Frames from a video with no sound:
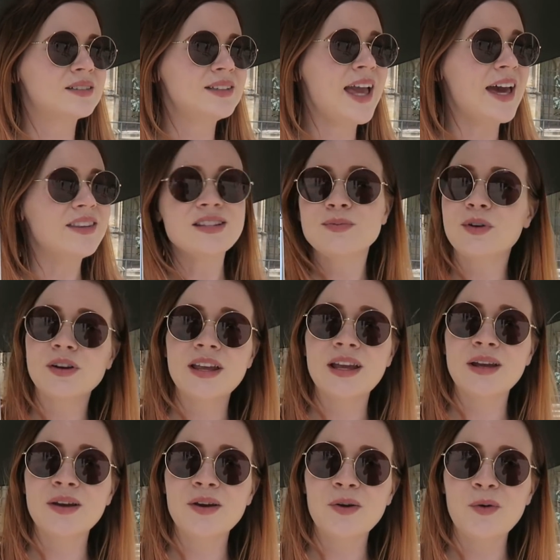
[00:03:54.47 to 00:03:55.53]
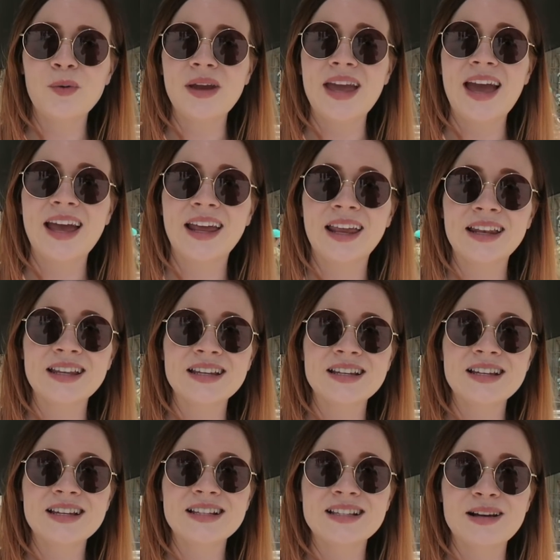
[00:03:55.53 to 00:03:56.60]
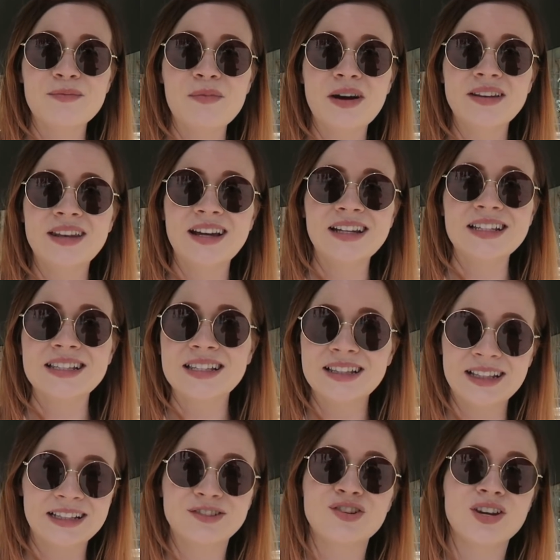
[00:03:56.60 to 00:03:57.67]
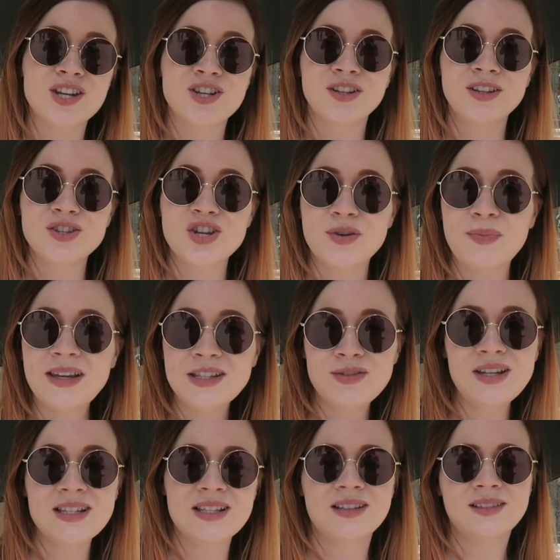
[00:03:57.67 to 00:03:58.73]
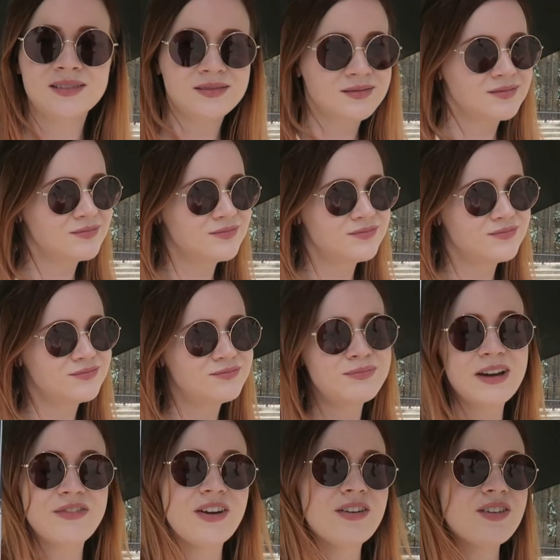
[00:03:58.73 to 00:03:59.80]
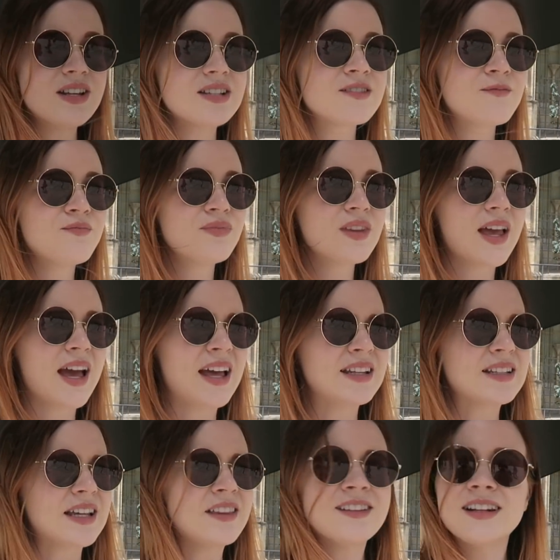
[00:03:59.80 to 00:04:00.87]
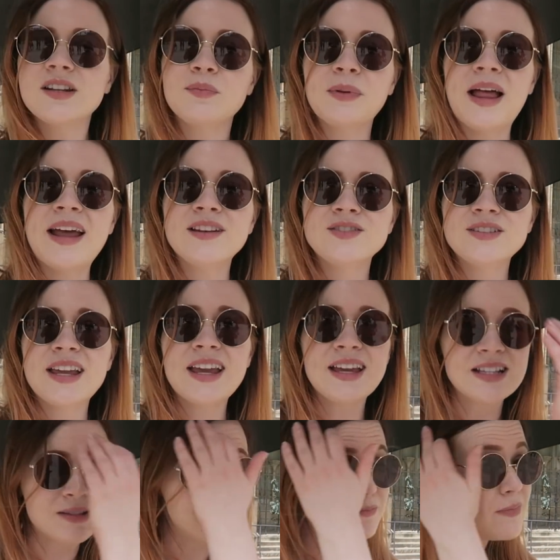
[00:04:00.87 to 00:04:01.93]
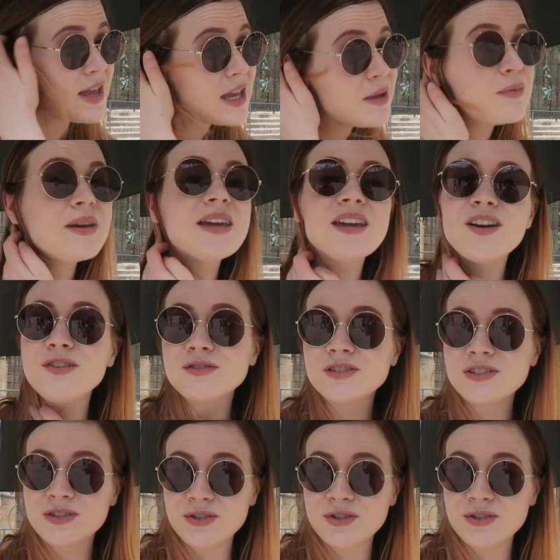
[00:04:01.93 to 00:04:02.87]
Yeah, this morning we had some nice like traditional Czech pastries, my favorite, and I think that the plan today is maybe go to the